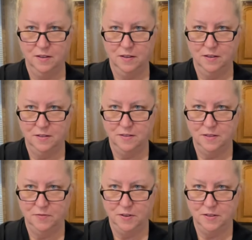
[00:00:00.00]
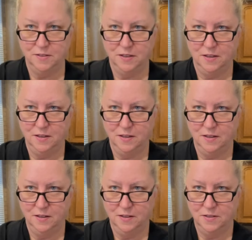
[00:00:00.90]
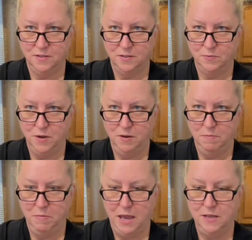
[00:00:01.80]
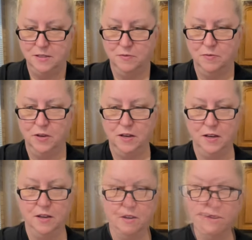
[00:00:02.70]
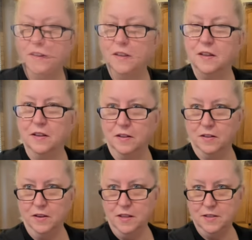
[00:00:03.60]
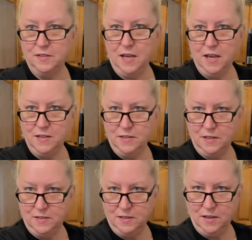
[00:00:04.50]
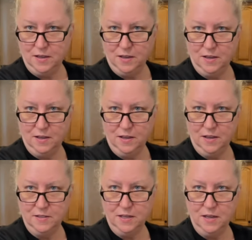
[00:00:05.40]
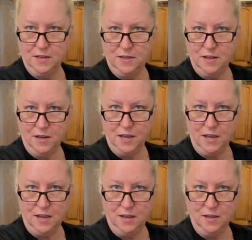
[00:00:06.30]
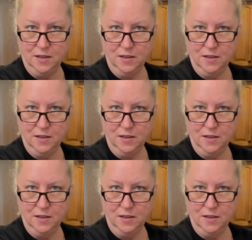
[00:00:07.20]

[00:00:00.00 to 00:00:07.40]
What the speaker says: Let's see if you can see it. There's this one massive one in here. Look at the size of this thing. It's like a duck egg.